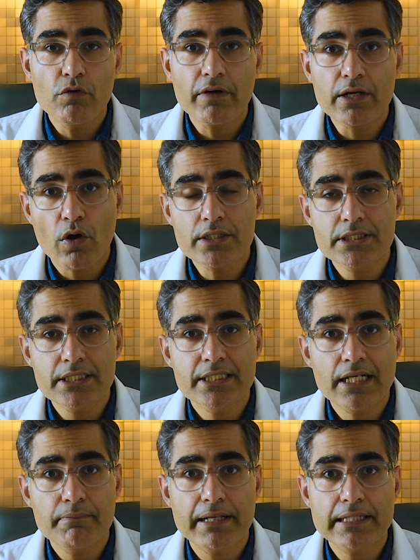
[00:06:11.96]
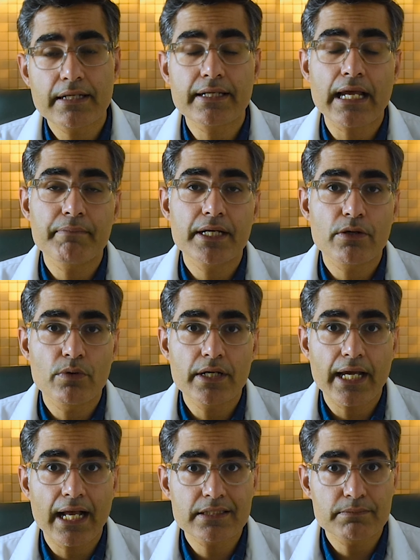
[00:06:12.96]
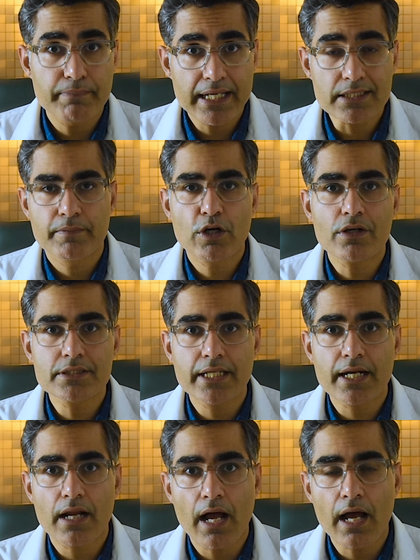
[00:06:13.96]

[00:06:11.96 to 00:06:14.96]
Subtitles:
one non-surgical method can be told as best because there